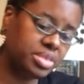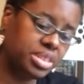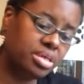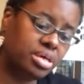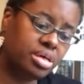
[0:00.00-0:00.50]

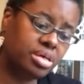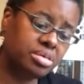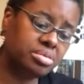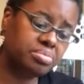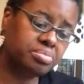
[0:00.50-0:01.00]

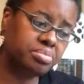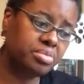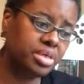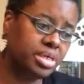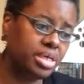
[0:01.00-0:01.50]

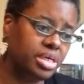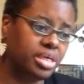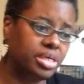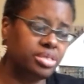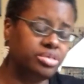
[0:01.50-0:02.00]

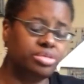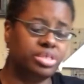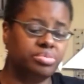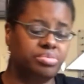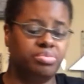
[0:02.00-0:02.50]
You
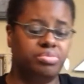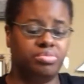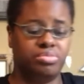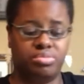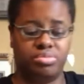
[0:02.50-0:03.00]
can
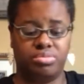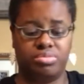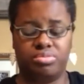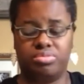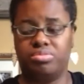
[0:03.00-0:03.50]

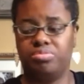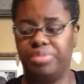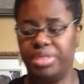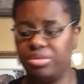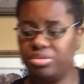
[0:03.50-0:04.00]

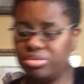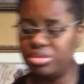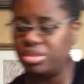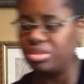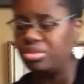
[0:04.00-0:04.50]
build,
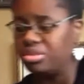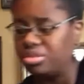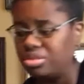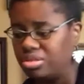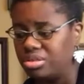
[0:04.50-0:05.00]

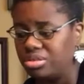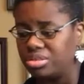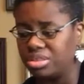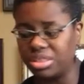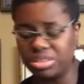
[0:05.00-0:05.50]

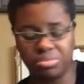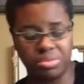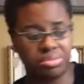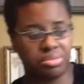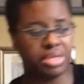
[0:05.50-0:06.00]
so that's
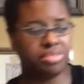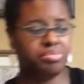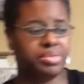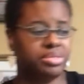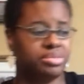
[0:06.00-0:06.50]
one way
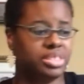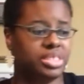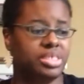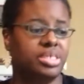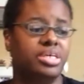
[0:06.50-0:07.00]
of
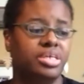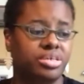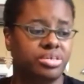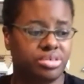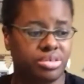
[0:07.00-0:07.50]
building
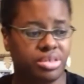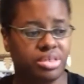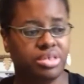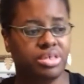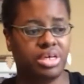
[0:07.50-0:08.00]
here,
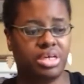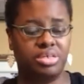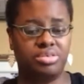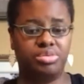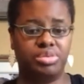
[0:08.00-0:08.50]

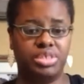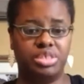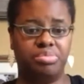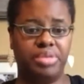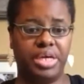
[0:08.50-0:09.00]

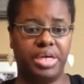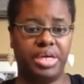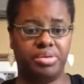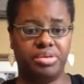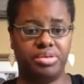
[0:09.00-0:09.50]
twisting
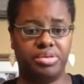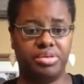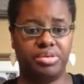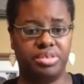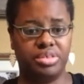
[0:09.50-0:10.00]
paper
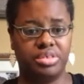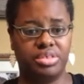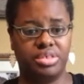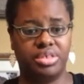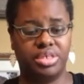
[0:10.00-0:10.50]

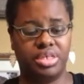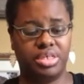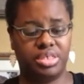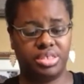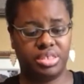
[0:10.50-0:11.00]

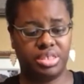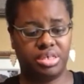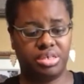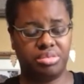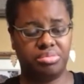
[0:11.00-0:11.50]
and
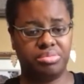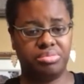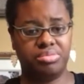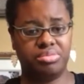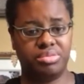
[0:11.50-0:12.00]

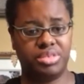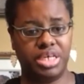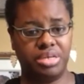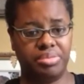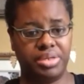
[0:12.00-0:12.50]

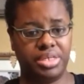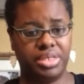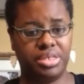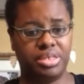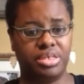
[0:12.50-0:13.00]

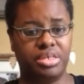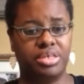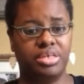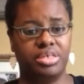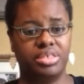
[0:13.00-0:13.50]
taping.
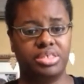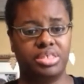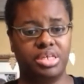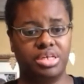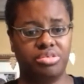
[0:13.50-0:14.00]
It's
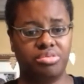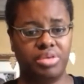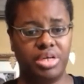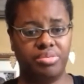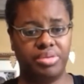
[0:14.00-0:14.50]
another
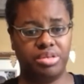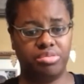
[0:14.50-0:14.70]
way we can